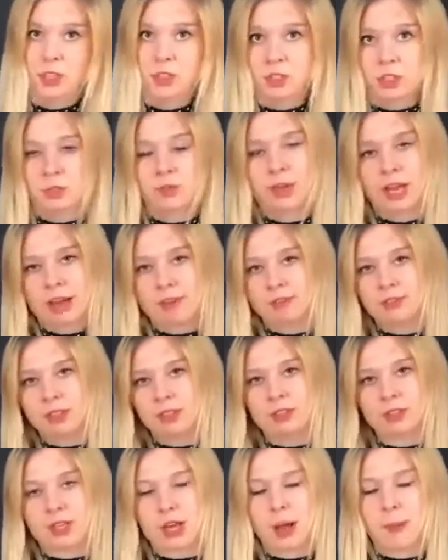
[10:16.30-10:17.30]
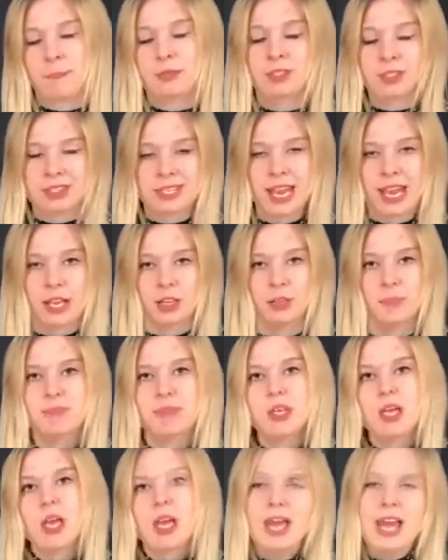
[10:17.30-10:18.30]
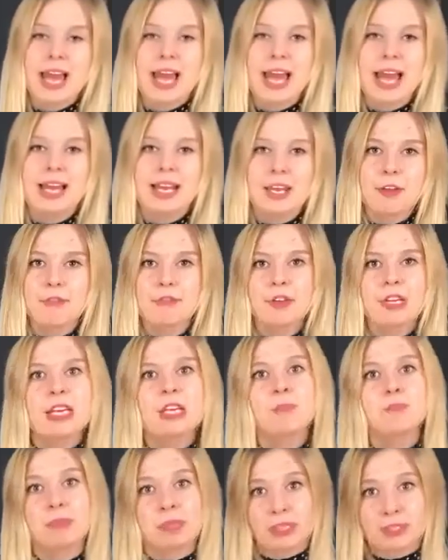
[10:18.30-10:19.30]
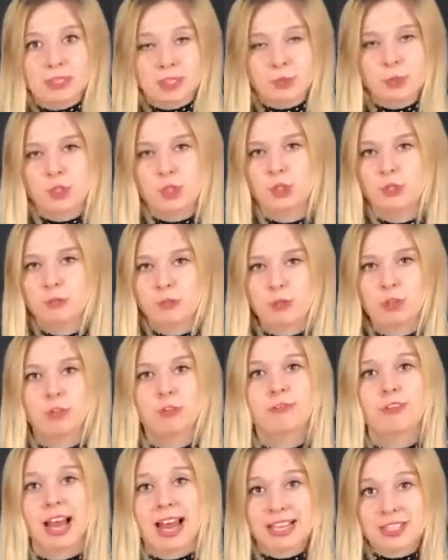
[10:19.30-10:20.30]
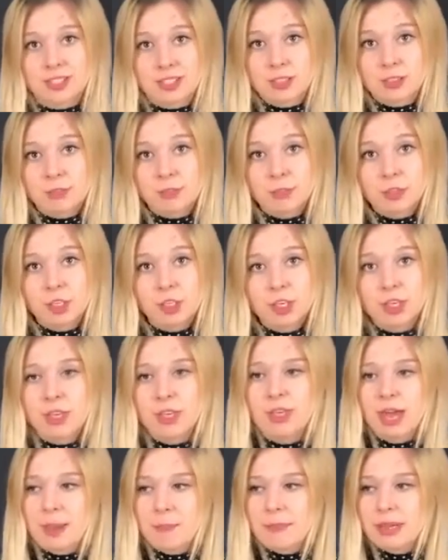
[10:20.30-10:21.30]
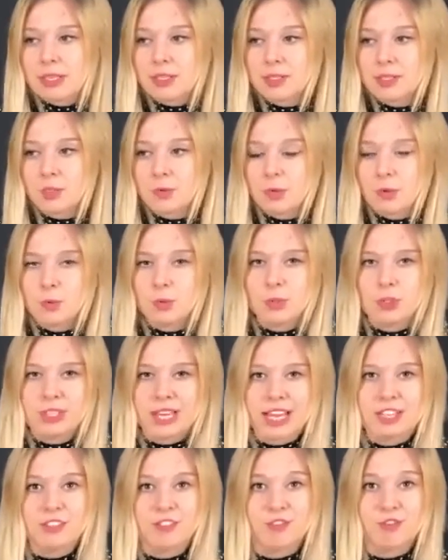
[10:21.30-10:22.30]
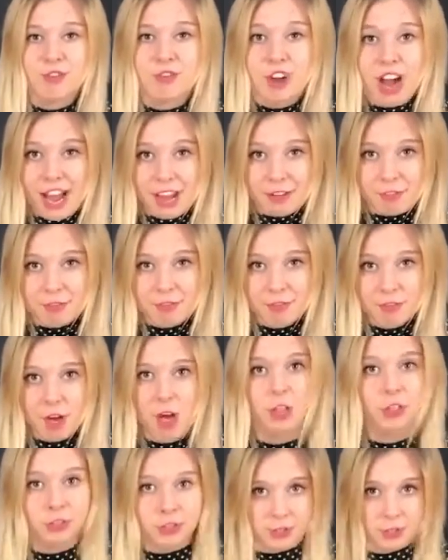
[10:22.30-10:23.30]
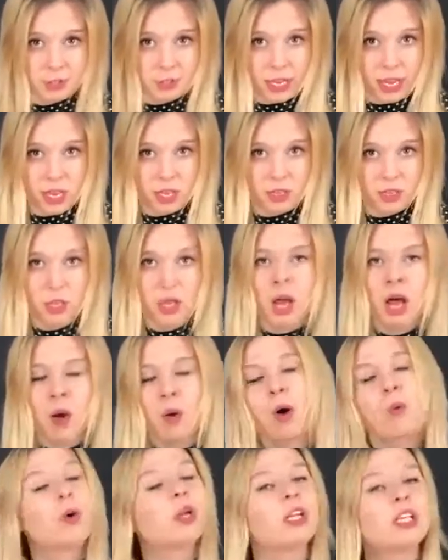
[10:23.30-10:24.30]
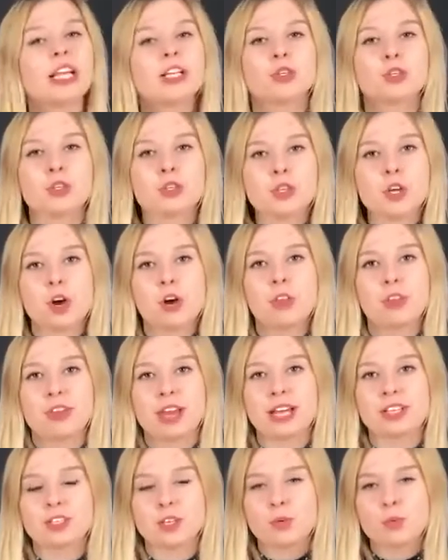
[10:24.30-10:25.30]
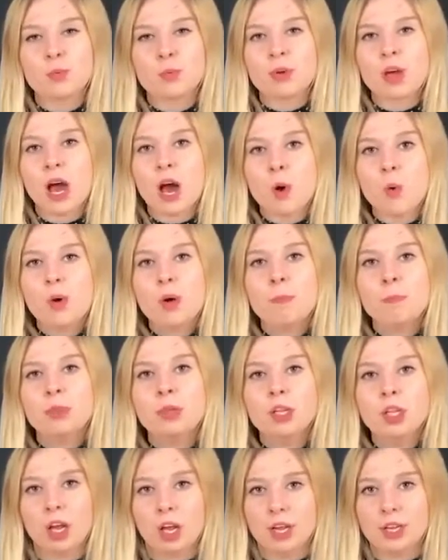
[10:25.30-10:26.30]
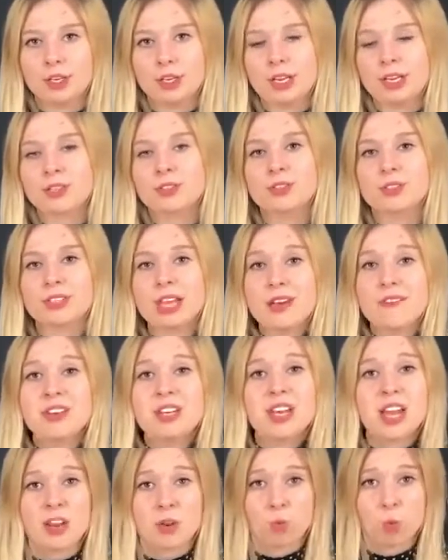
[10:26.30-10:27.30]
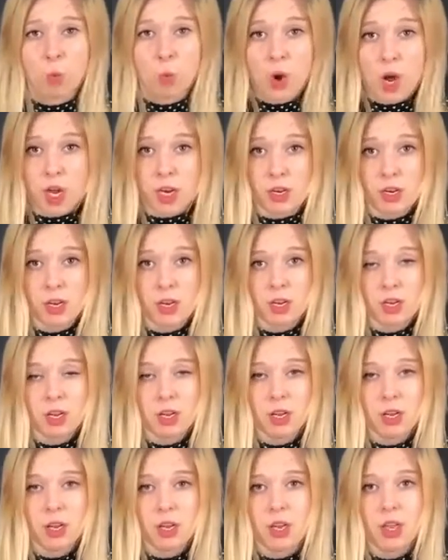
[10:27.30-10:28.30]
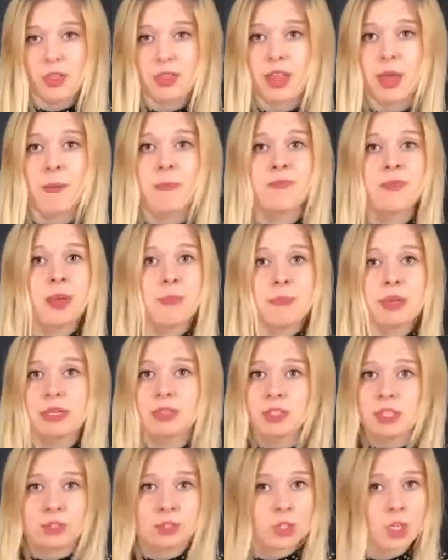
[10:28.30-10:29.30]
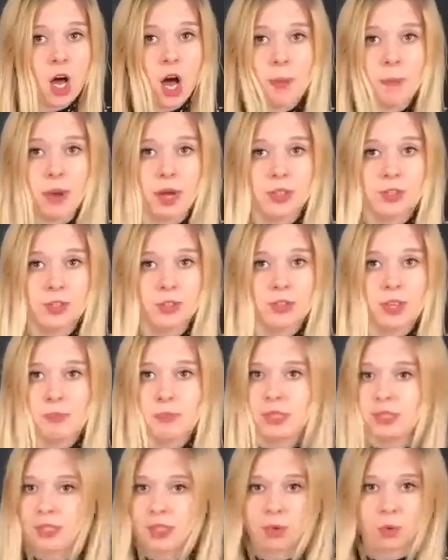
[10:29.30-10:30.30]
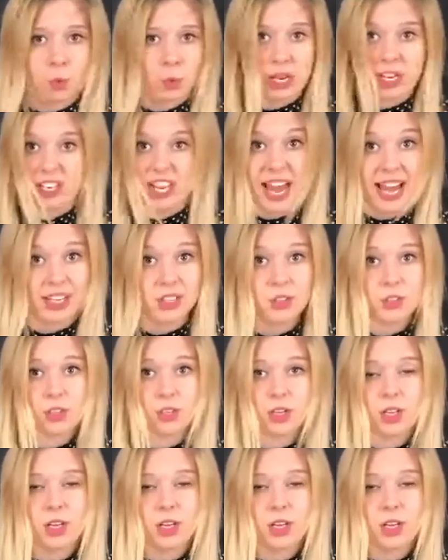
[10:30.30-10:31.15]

that we have this scale. And if we eat pizza which is full of acid food, that means that we would get 5 on this scale. I want to let you know that if our blood is 7 and 1, that means it's coma. So that means like we're dead.